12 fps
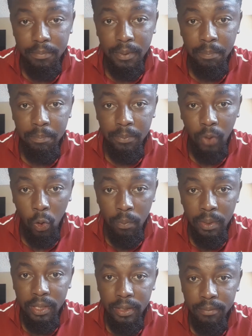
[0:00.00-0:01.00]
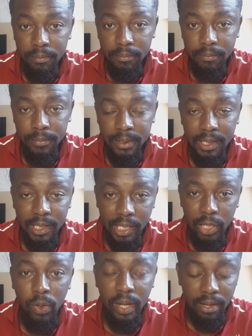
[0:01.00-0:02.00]
the Dober is a
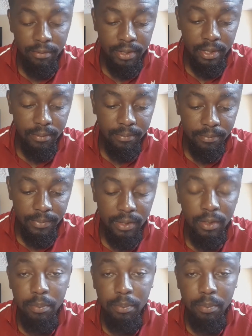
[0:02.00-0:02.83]
kilo heavier than